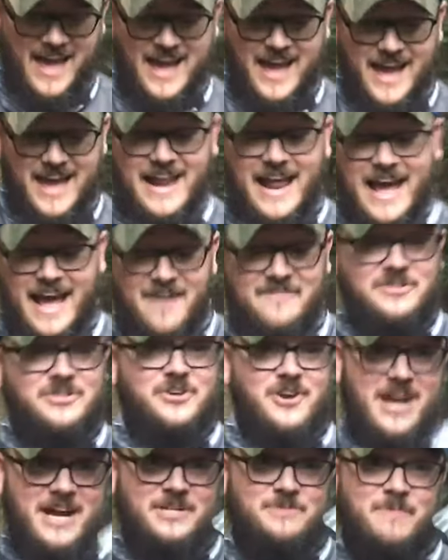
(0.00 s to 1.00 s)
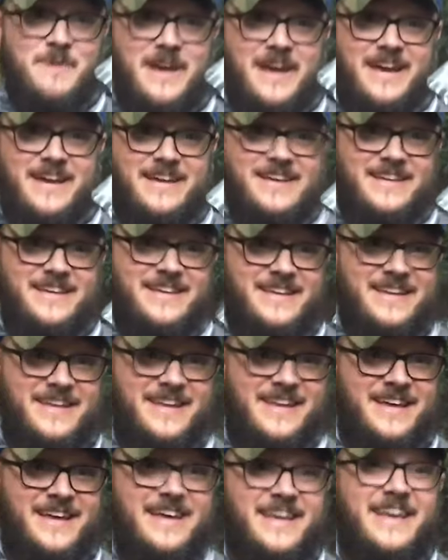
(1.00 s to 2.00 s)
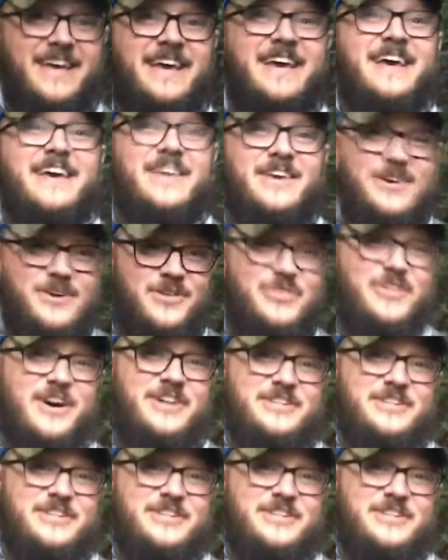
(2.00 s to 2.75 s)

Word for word: And I have a trash bag. You